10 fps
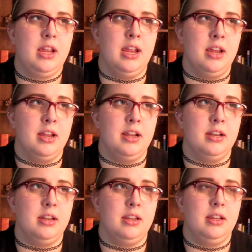
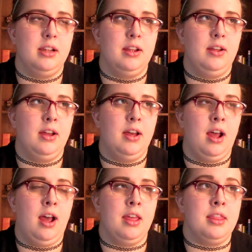And
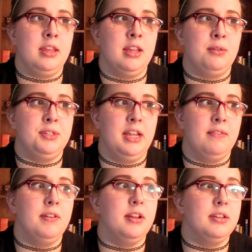I think that was
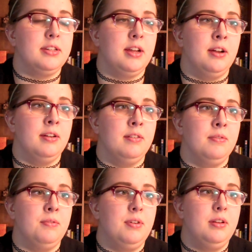evident
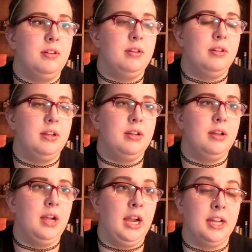
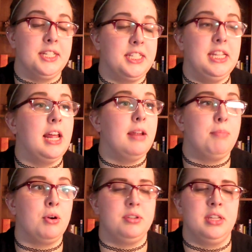I got to see that
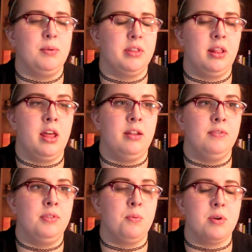personally with a lot
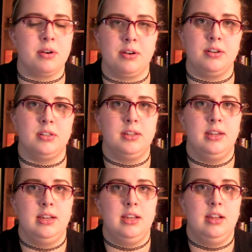of the workers
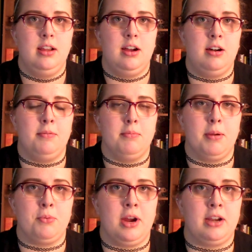in
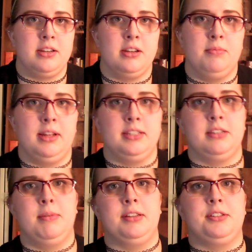my practicum last
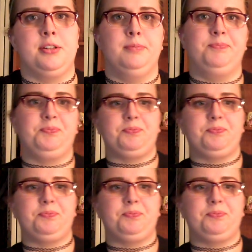semester.